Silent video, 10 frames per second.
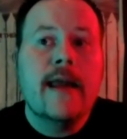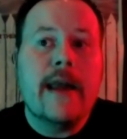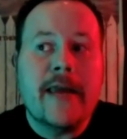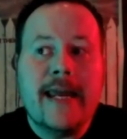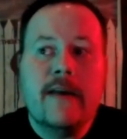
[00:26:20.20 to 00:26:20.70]

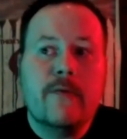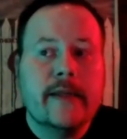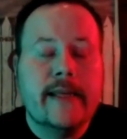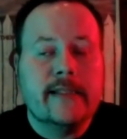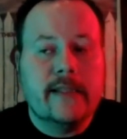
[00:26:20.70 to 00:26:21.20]
Now he didn't
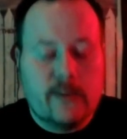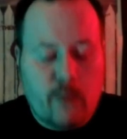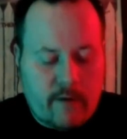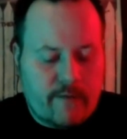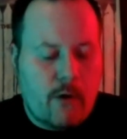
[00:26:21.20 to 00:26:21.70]
release this
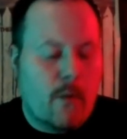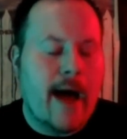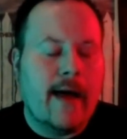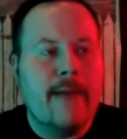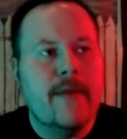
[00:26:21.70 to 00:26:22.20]
one for a
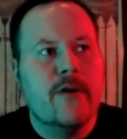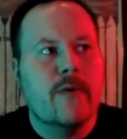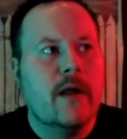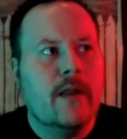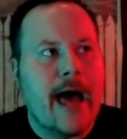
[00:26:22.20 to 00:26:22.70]
while. I mean, there
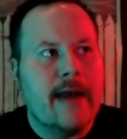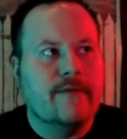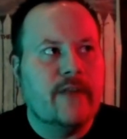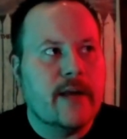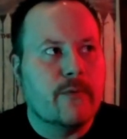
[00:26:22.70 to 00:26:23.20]
were a lot
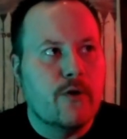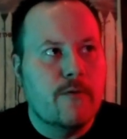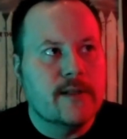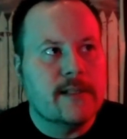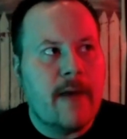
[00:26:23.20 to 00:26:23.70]
of like
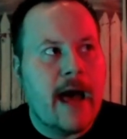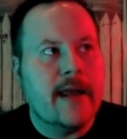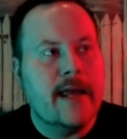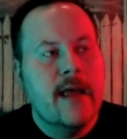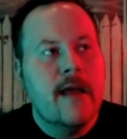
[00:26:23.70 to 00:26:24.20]
rumors about
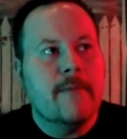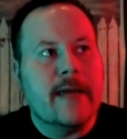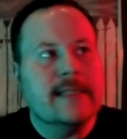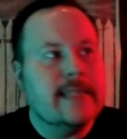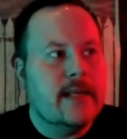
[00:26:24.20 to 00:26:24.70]
it
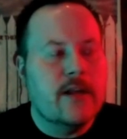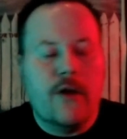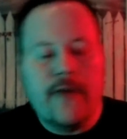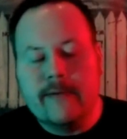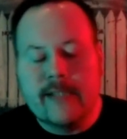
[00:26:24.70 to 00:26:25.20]
because he, you know,
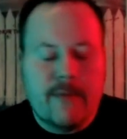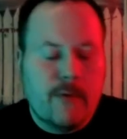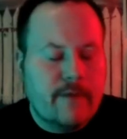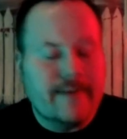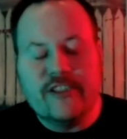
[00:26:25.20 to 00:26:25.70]
that it was going to be
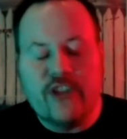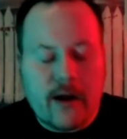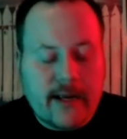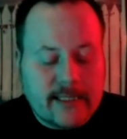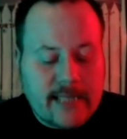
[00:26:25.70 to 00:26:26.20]
one of his
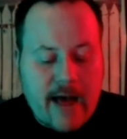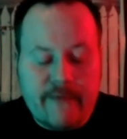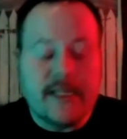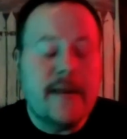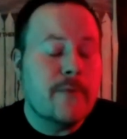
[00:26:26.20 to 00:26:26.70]
darkest
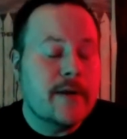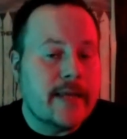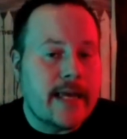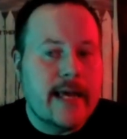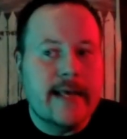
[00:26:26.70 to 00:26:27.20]
novels, and it
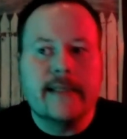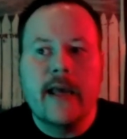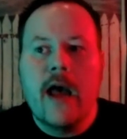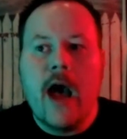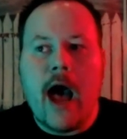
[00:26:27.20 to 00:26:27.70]
really is.
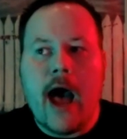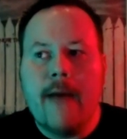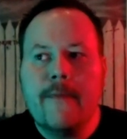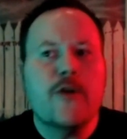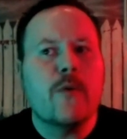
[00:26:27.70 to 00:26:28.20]

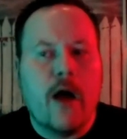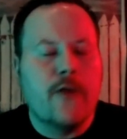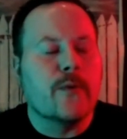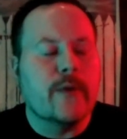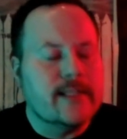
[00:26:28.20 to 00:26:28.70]
But there were
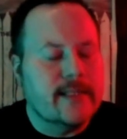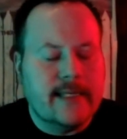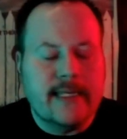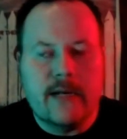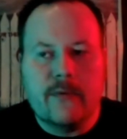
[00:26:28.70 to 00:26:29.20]
other reasons
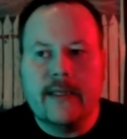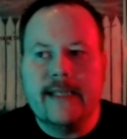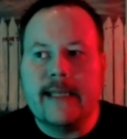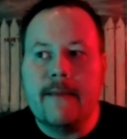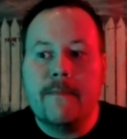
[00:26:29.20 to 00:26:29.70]
he didn't
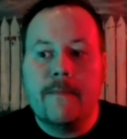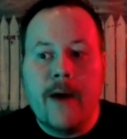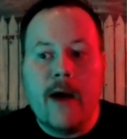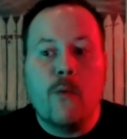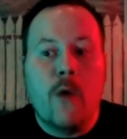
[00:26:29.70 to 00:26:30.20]
release it.
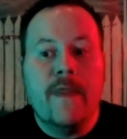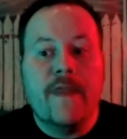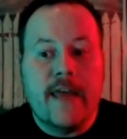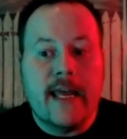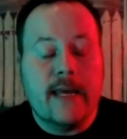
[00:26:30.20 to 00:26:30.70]
But one
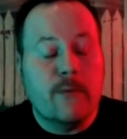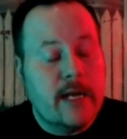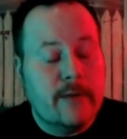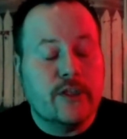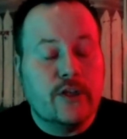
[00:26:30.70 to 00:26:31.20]
thing, when
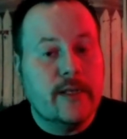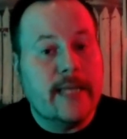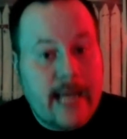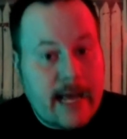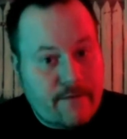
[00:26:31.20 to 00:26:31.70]

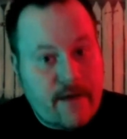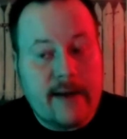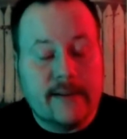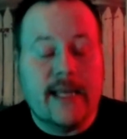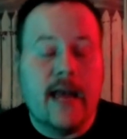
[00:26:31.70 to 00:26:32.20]
he got
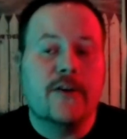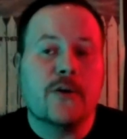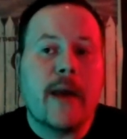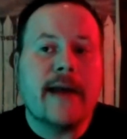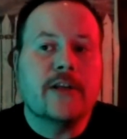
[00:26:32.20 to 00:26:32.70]
final say on
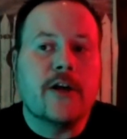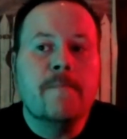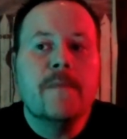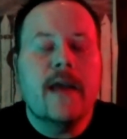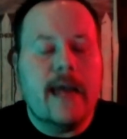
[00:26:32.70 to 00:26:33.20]
director,
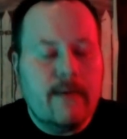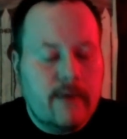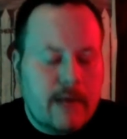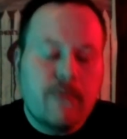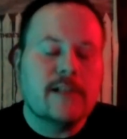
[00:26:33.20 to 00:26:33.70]
and
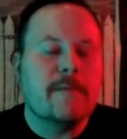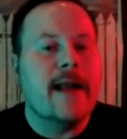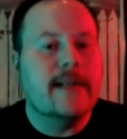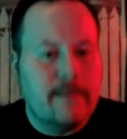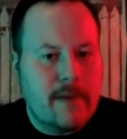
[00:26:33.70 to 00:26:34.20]
he
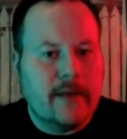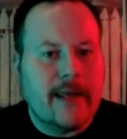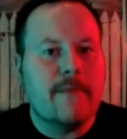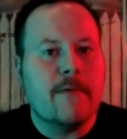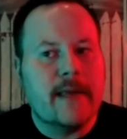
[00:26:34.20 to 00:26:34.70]
responded to Mary
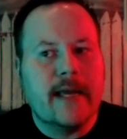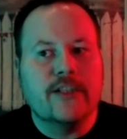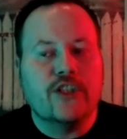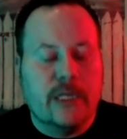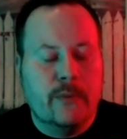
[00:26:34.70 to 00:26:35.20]
Lambert
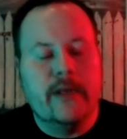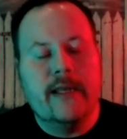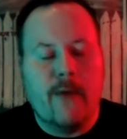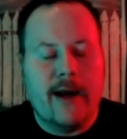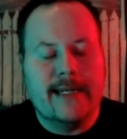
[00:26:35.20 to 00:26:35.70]
because she really
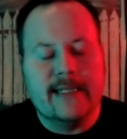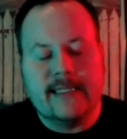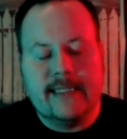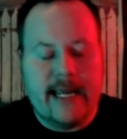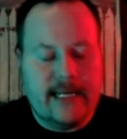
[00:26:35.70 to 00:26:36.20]
wanted to
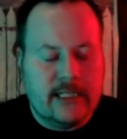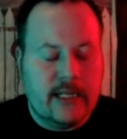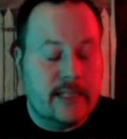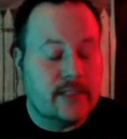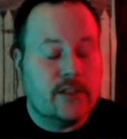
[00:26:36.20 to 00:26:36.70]
stay
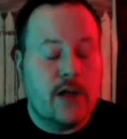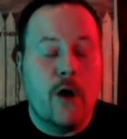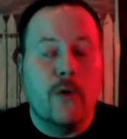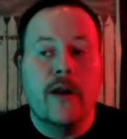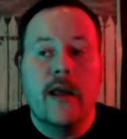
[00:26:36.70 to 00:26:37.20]
to his
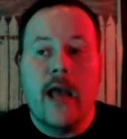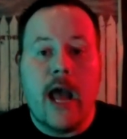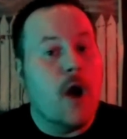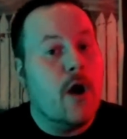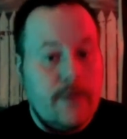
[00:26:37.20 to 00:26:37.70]
tone
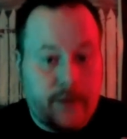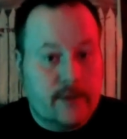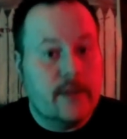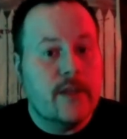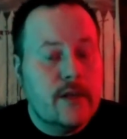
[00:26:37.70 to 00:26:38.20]
or
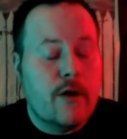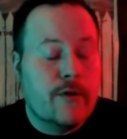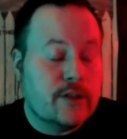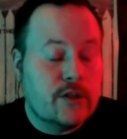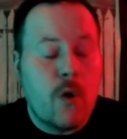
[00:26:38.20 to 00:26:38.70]

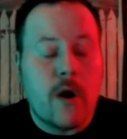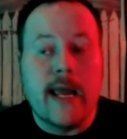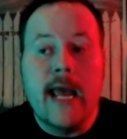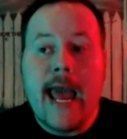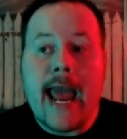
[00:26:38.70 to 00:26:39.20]
the
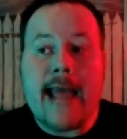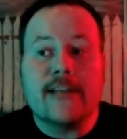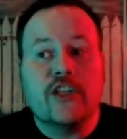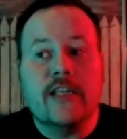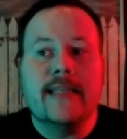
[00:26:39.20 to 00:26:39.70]
story, and
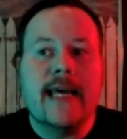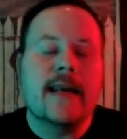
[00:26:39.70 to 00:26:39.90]
she did.